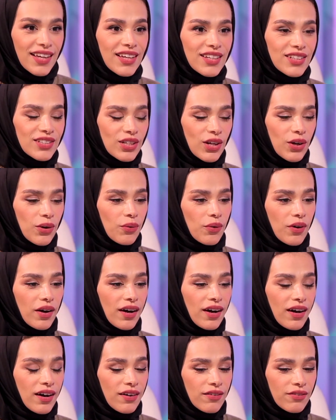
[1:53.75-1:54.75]
So
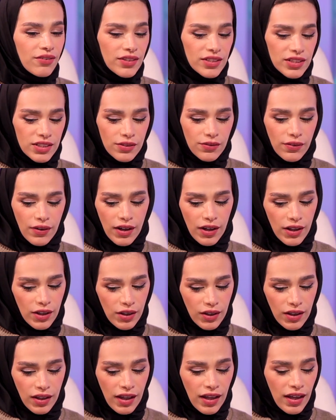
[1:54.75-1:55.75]
first of
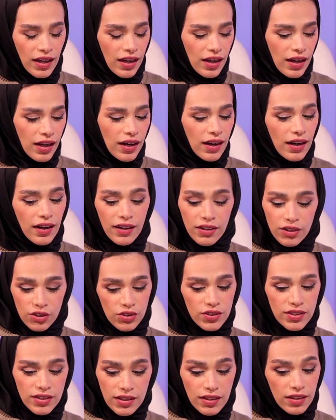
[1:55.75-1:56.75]
all,
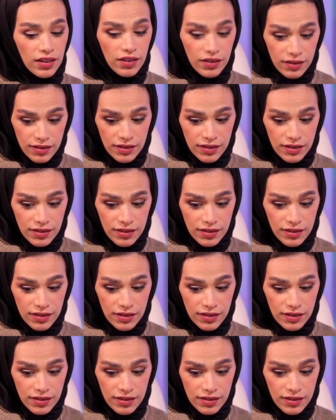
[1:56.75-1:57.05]
interesting